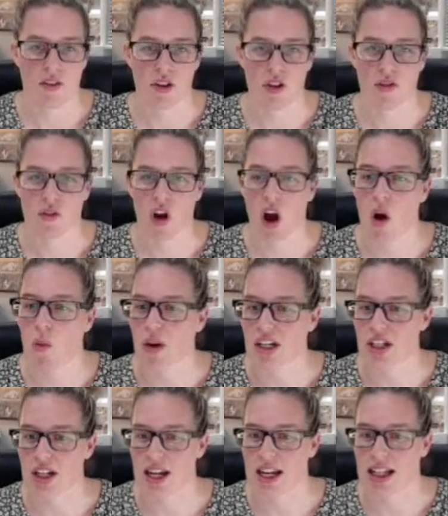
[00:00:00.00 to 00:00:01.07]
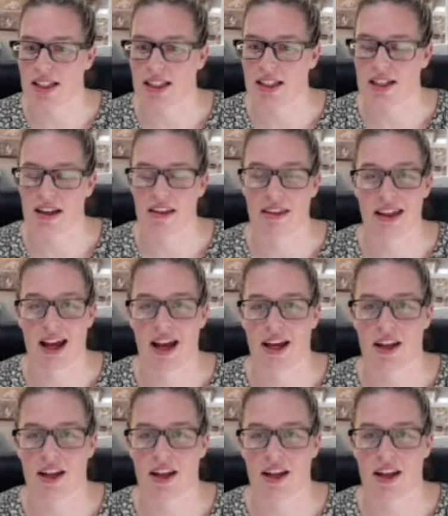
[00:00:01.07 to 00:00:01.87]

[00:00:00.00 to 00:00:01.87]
you've got a wish list that